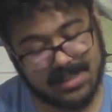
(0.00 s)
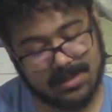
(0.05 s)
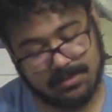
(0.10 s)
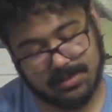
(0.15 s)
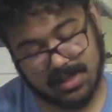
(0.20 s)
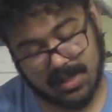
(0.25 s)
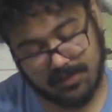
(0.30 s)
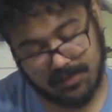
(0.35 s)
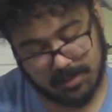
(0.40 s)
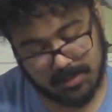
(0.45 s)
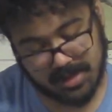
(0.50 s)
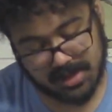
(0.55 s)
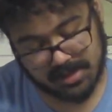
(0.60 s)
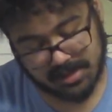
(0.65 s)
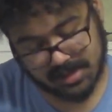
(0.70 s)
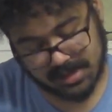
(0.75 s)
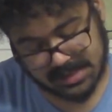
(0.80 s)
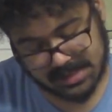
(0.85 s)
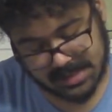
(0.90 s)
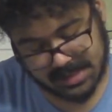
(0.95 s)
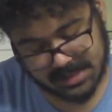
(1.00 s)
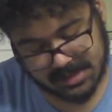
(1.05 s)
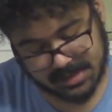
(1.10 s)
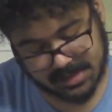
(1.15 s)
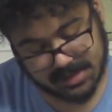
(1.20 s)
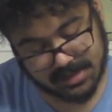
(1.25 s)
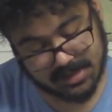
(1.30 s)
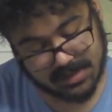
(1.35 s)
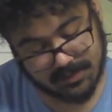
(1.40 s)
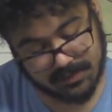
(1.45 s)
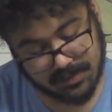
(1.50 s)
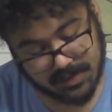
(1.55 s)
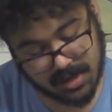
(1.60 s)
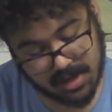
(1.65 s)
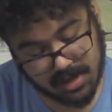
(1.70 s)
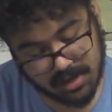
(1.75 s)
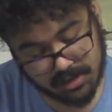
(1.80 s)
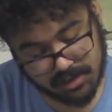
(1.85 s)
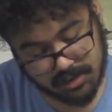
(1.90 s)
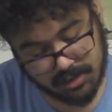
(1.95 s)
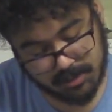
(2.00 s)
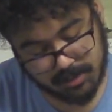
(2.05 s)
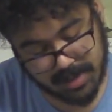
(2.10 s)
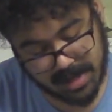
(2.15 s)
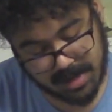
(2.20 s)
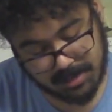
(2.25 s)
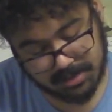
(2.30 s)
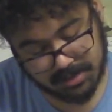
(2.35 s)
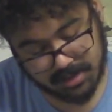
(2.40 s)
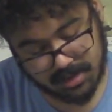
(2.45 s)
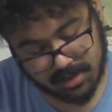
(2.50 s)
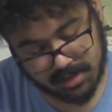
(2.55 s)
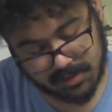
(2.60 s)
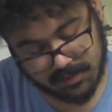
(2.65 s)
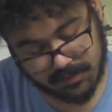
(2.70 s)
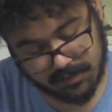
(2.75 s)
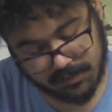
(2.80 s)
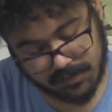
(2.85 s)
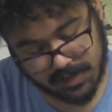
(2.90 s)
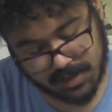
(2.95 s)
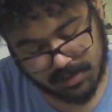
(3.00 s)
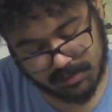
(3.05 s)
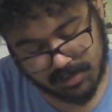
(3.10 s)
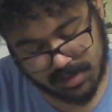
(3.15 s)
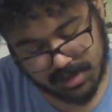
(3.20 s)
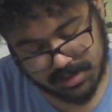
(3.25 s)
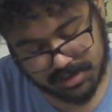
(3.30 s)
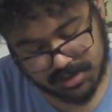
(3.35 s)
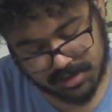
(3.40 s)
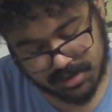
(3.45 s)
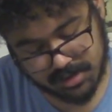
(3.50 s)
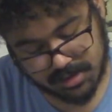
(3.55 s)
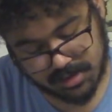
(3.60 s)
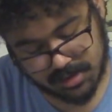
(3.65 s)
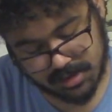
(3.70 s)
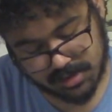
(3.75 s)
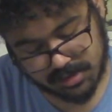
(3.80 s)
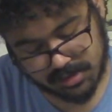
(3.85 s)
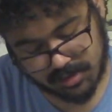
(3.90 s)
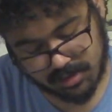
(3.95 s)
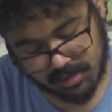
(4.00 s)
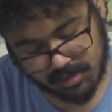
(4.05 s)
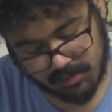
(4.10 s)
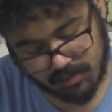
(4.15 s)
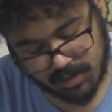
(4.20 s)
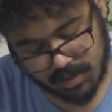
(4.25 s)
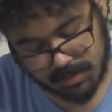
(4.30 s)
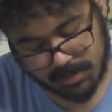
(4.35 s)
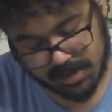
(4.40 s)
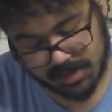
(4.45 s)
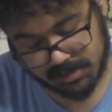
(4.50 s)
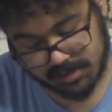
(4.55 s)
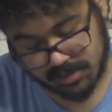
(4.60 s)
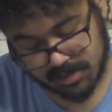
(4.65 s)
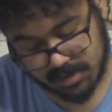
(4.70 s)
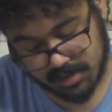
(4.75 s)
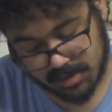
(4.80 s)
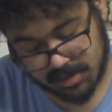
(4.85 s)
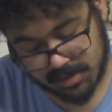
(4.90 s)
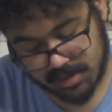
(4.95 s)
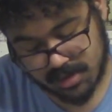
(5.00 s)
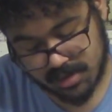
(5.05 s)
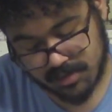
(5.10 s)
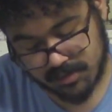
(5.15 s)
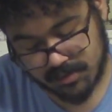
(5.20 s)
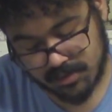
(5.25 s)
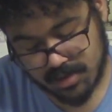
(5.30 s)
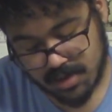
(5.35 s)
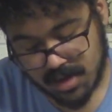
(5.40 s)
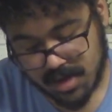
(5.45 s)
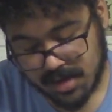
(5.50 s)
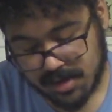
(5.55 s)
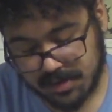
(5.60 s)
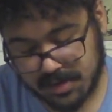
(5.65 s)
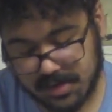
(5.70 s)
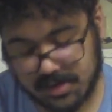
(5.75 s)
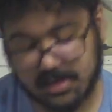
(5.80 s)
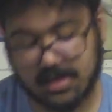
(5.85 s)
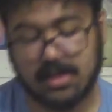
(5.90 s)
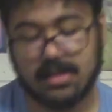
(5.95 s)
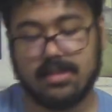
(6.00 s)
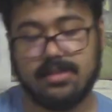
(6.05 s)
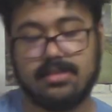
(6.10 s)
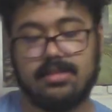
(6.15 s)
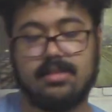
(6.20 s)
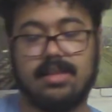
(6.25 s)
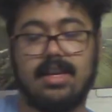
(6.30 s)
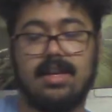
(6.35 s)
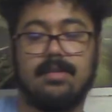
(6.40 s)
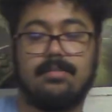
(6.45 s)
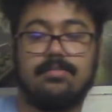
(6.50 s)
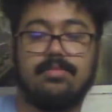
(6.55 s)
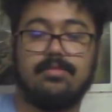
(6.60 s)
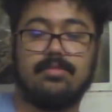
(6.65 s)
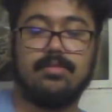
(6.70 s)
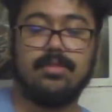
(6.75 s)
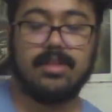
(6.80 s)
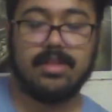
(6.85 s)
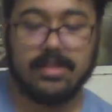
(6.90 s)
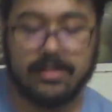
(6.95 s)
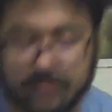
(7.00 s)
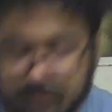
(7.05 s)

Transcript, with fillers: himself among the citizens of New Babylon Federation. His current whereabouts are unknown. And it's got a stamp on it.